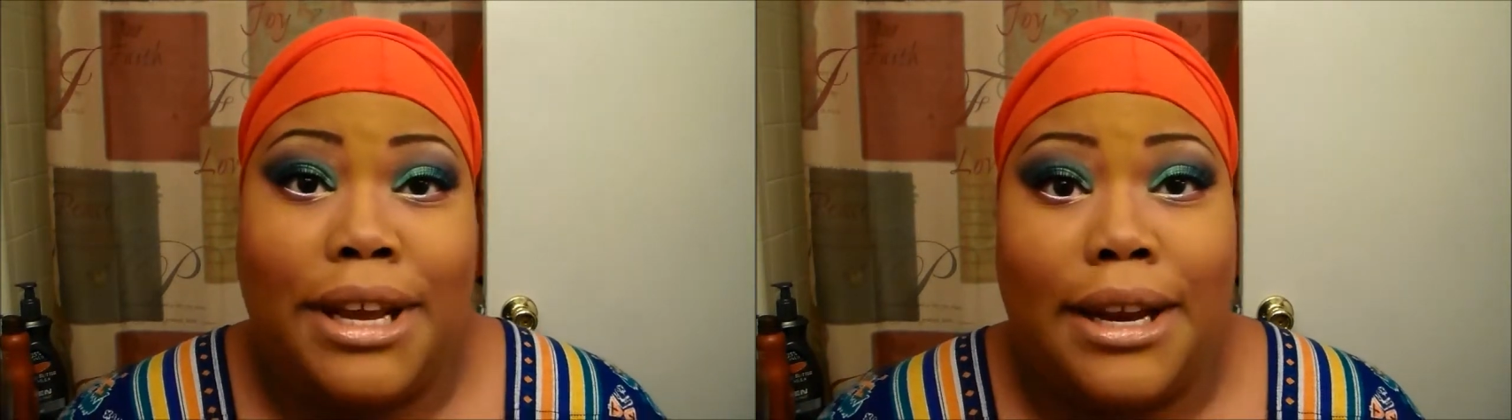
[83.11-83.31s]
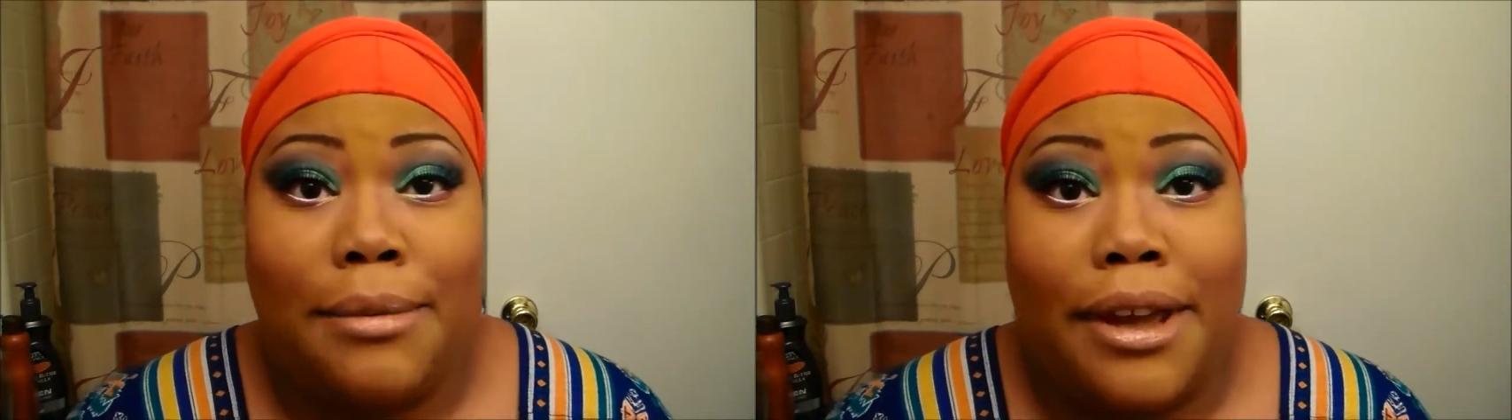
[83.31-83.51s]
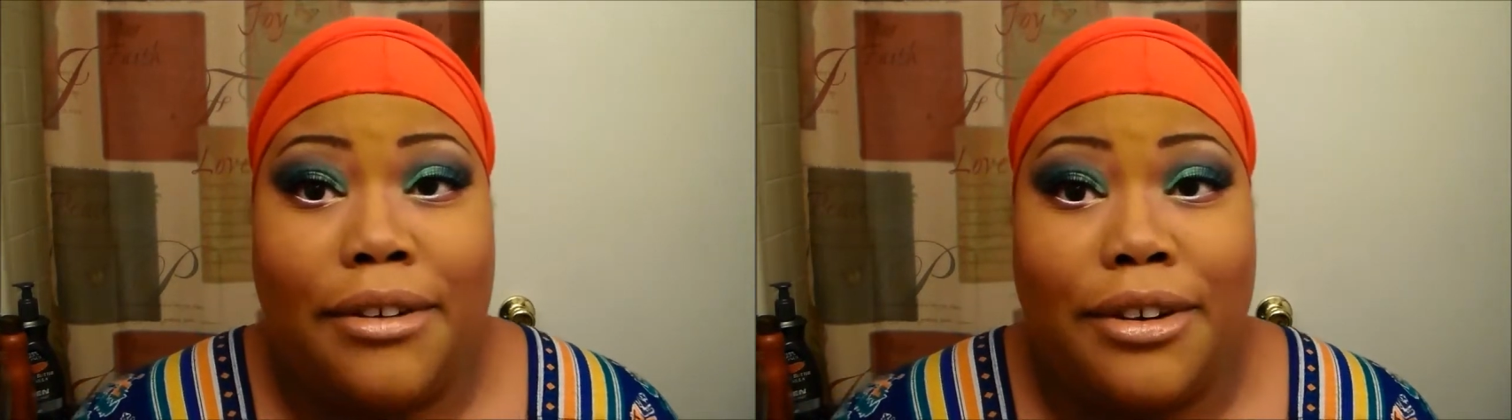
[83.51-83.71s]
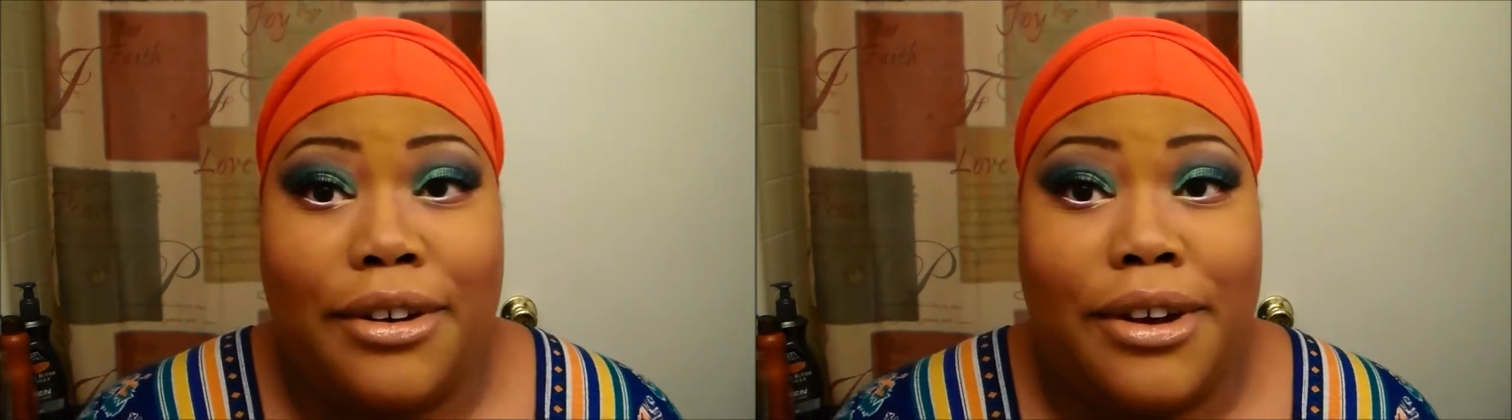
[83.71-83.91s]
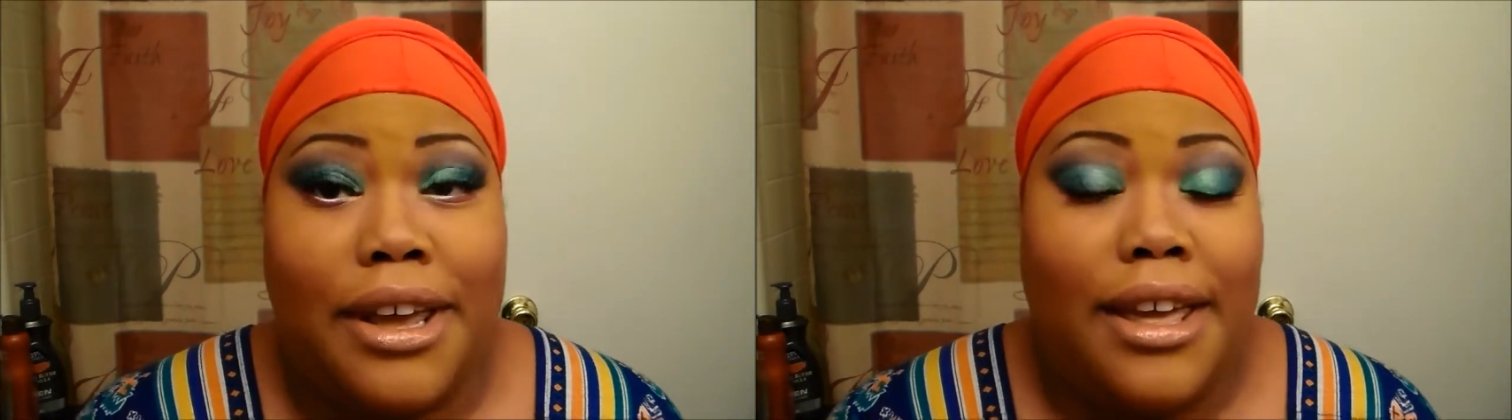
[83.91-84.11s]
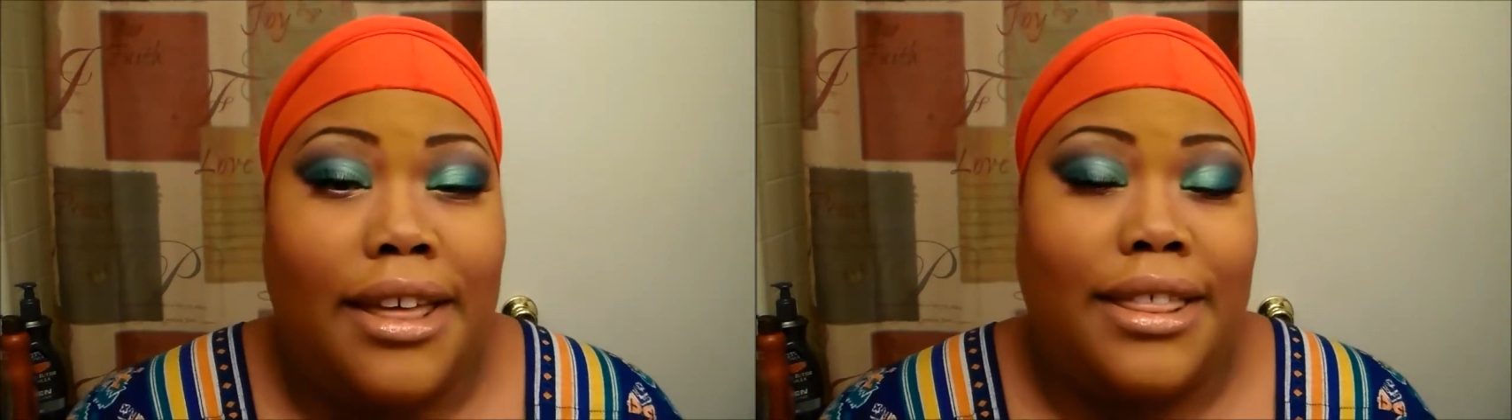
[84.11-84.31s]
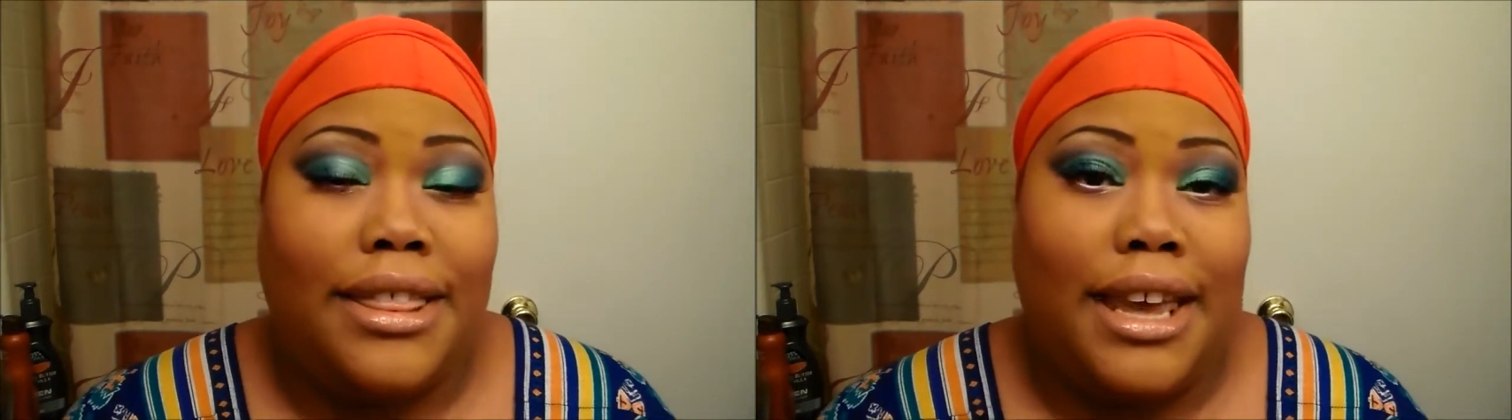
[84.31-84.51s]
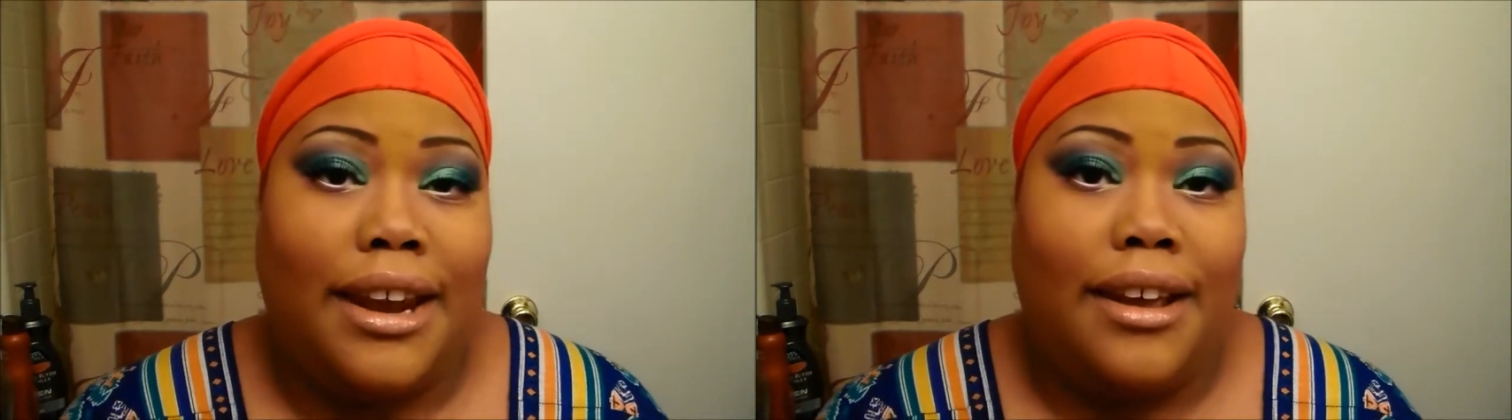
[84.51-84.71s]
banana powder
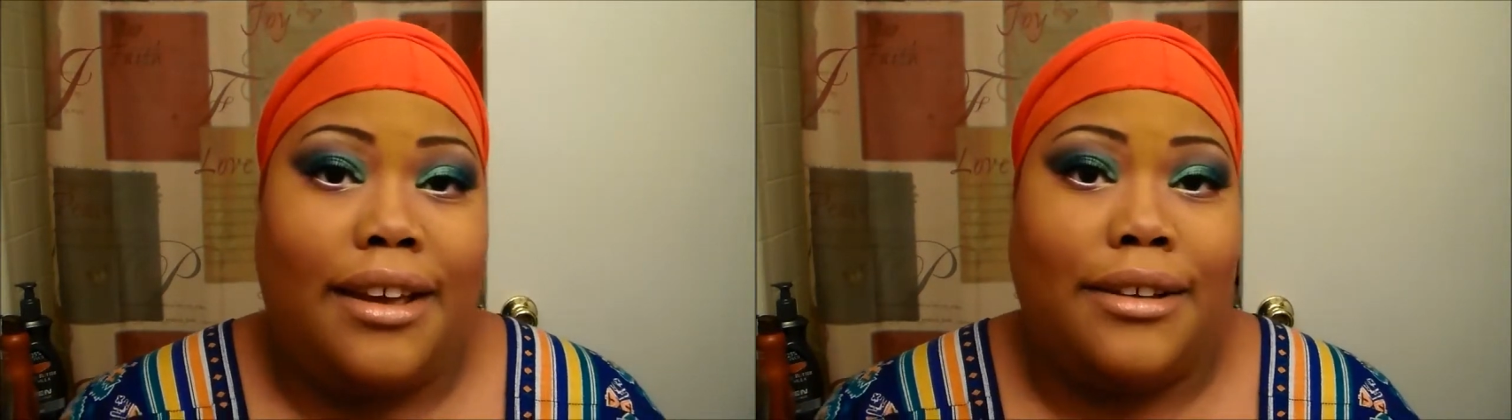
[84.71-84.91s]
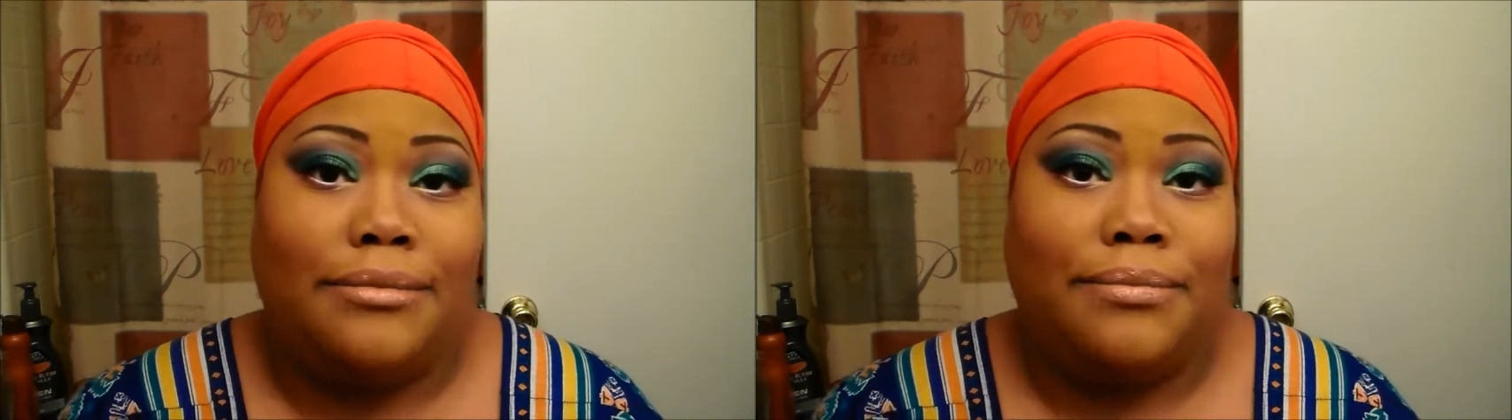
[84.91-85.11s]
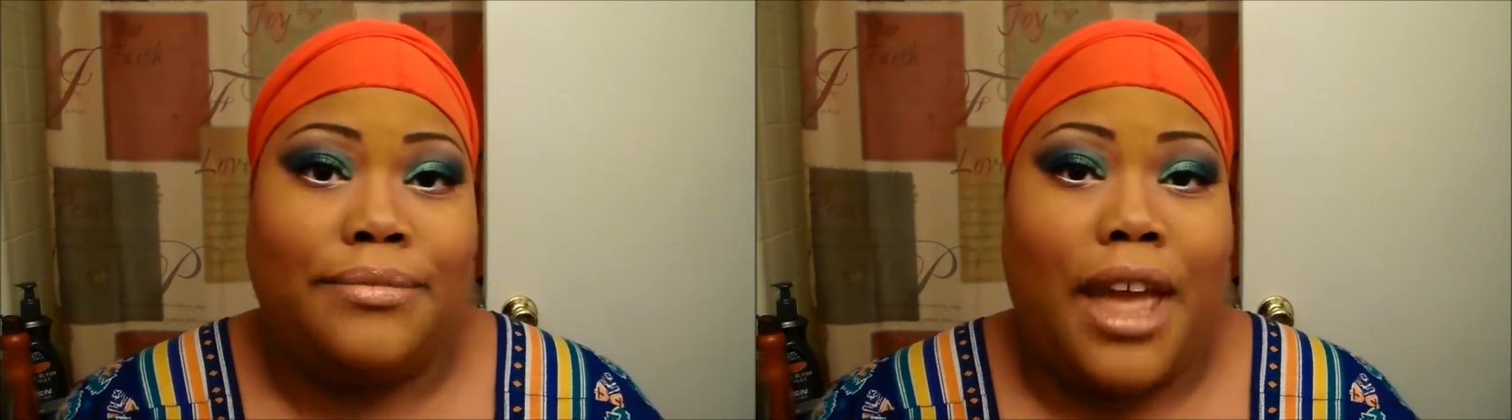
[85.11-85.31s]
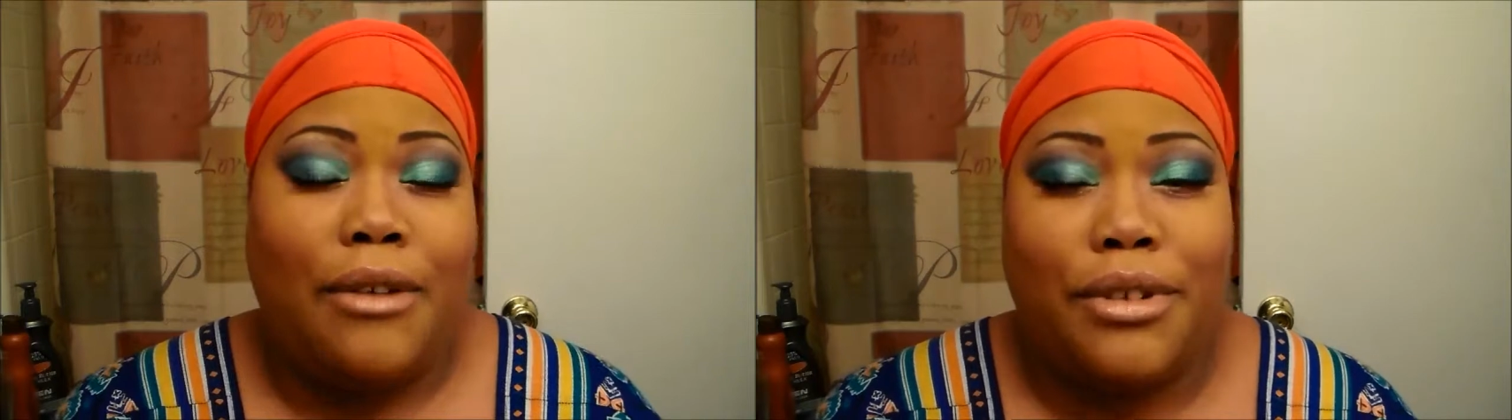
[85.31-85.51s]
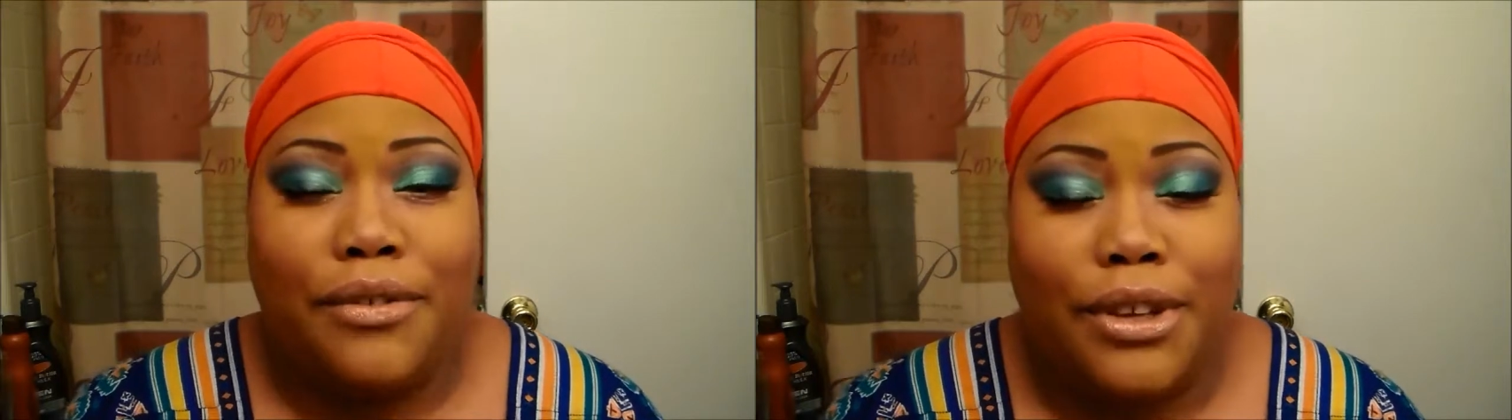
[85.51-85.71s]
that I